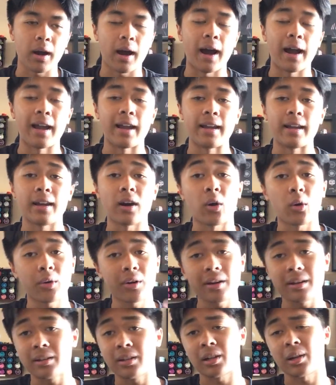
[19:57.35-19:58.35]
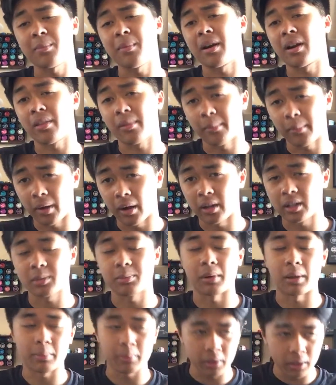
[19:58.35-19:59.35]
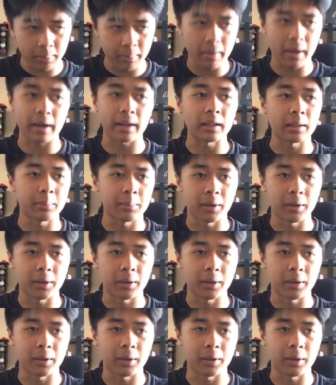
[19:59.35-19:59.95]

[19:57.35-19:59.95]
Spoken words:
I already took them out of the box, but I put them back in the